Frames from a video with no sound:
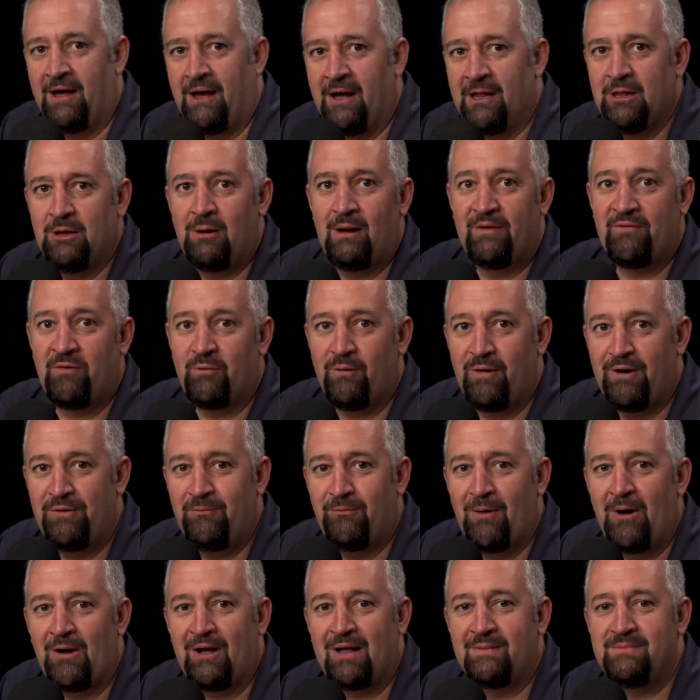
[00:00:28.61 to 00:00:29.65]
Hello,
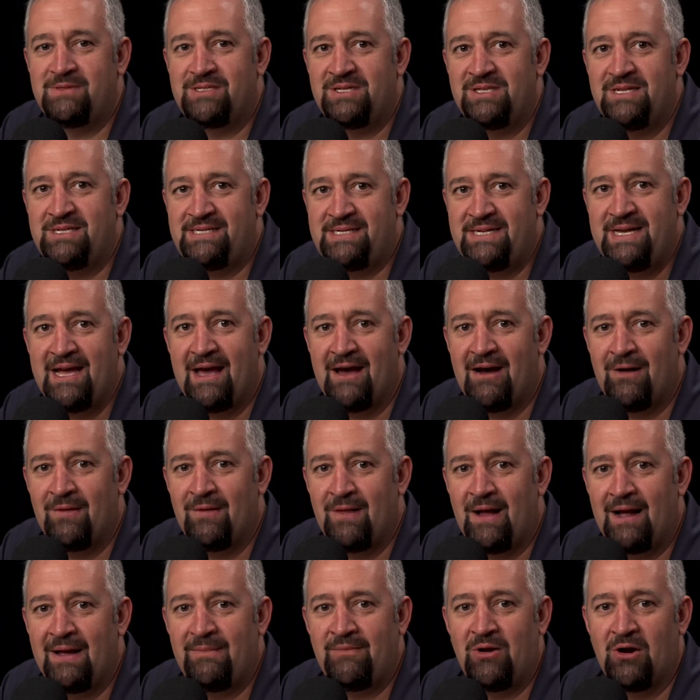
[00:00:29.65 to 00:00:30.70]
everyone. Welcome to the
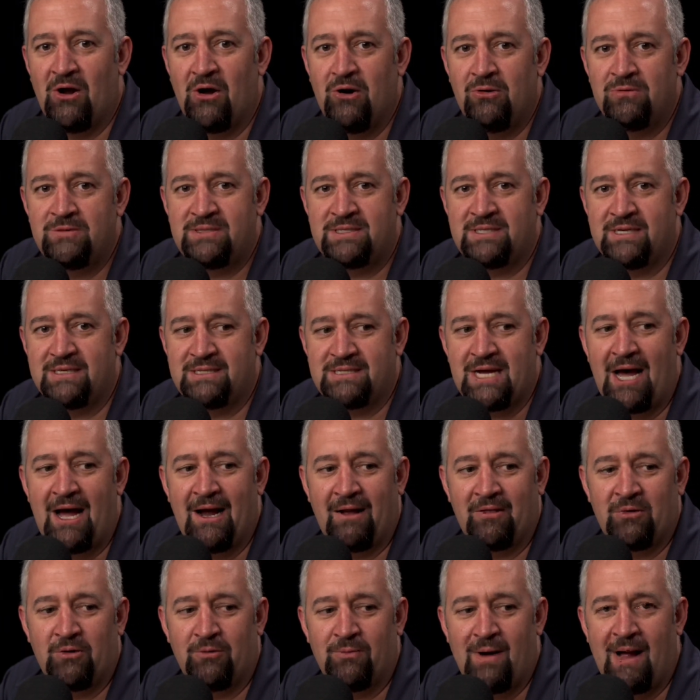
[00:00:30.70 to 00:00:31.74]
DL. I am your host,
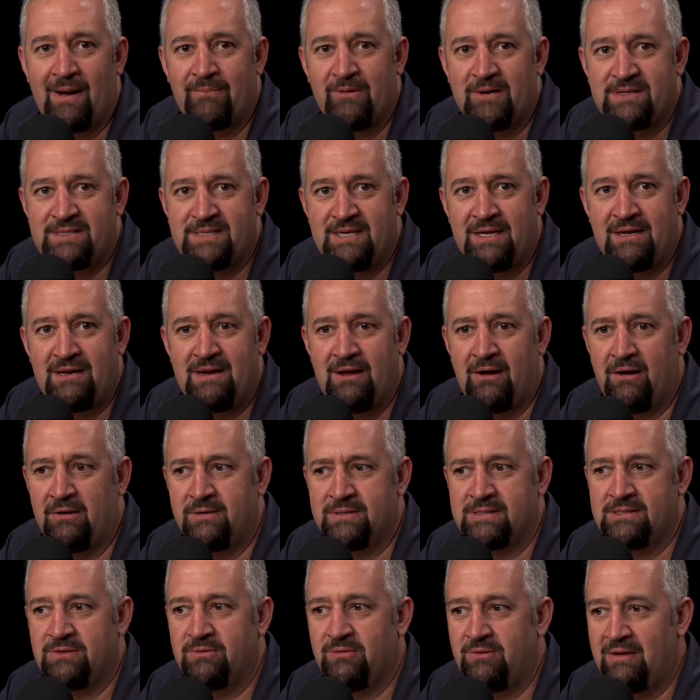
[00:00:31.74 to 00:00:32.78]
Tyler Robertson,
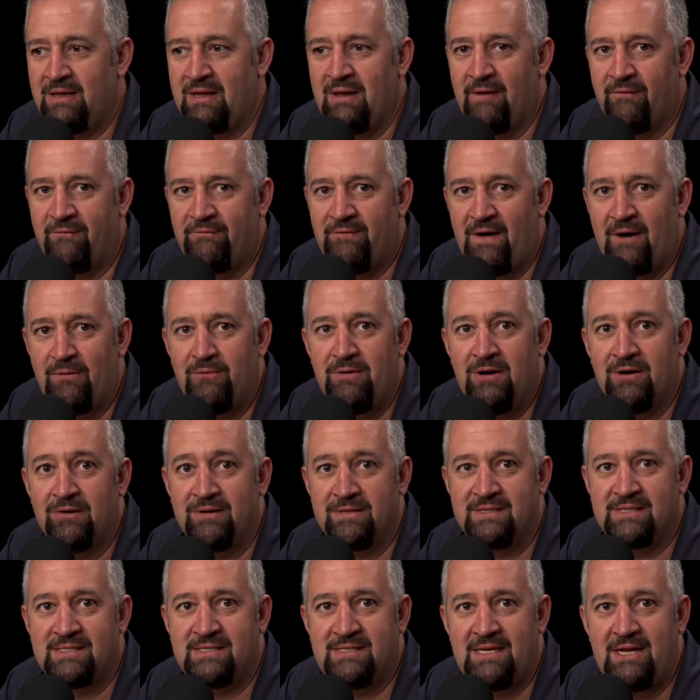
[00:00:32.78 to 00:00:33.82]
also the founder
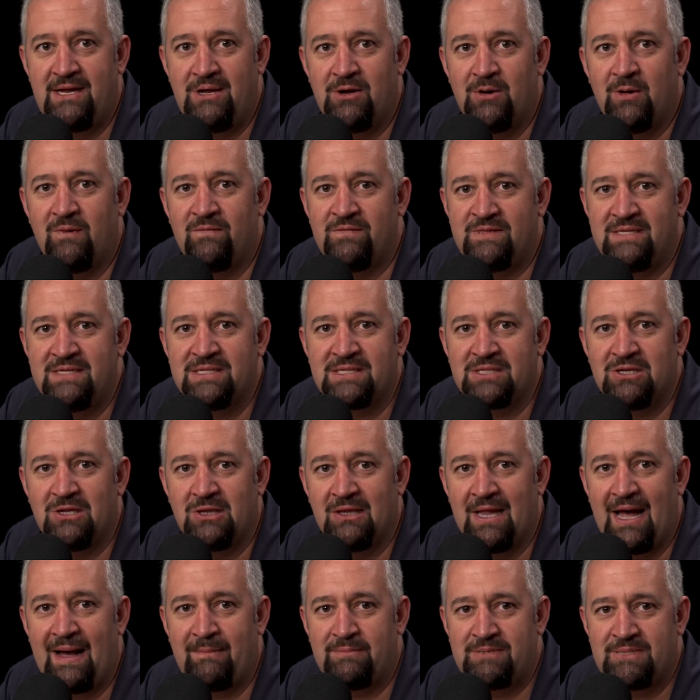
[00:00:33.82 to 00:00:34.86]
and CEO of Diesel
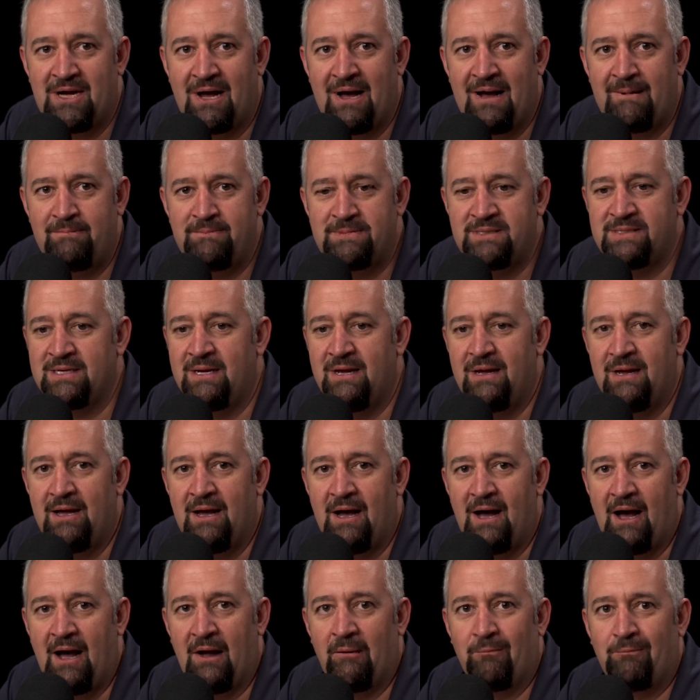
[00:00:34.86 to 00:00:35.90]
Laptops.
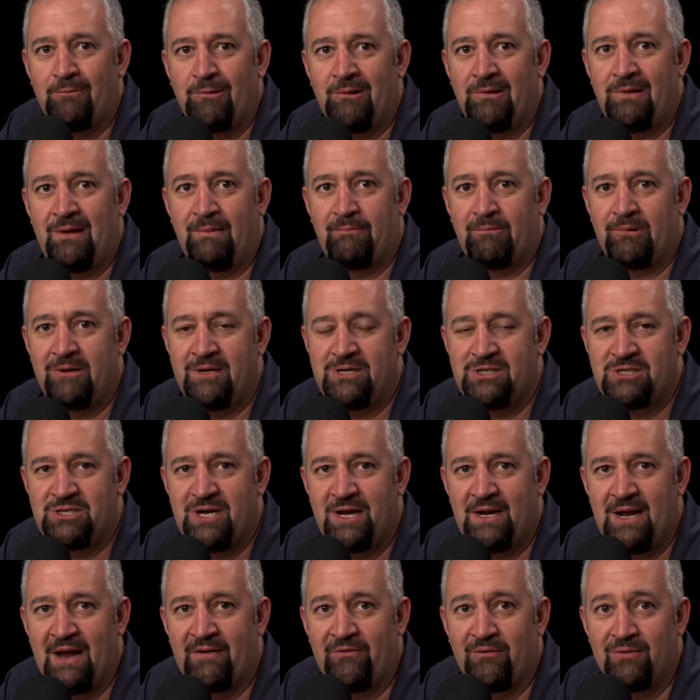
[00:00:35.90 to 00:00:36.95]
I really
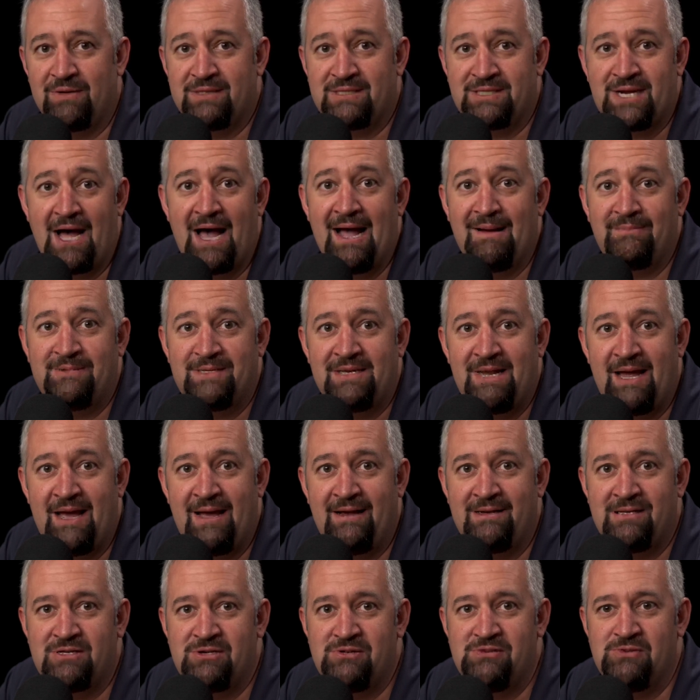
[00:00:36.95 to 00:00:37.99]
appreciate everyone's time
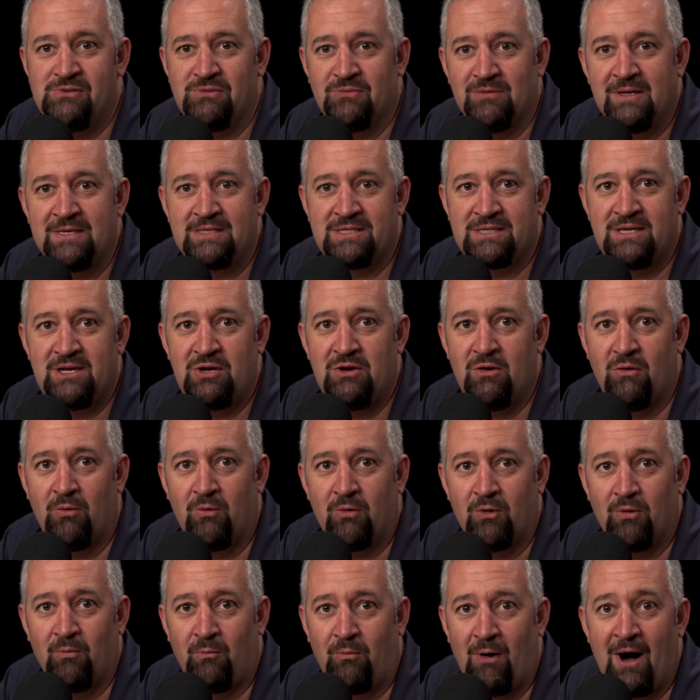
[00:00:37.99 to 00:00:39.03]
today to listen
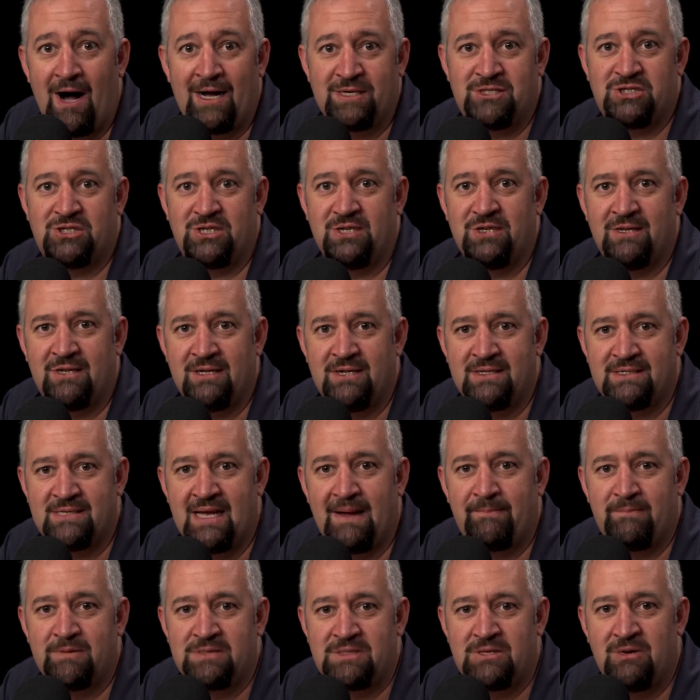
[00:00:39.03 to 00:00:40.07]
or watch this
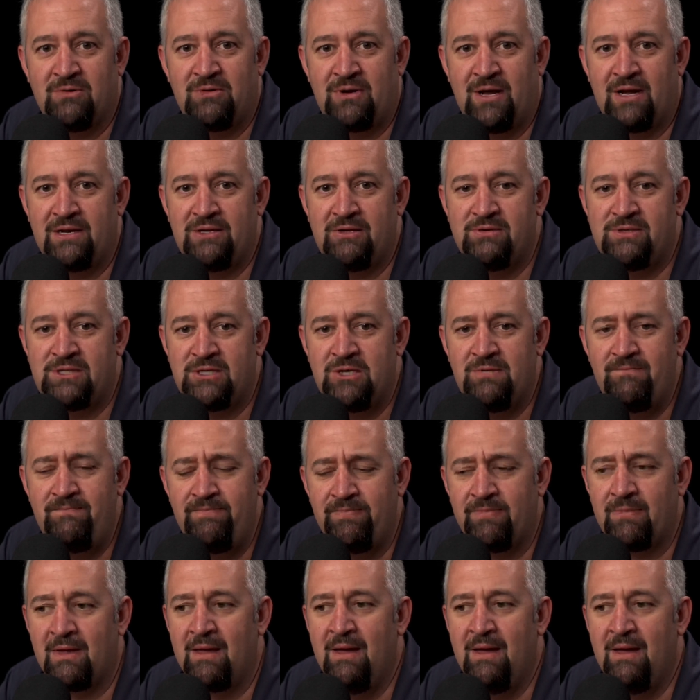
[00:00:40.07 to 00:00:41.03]
episode on YouTube.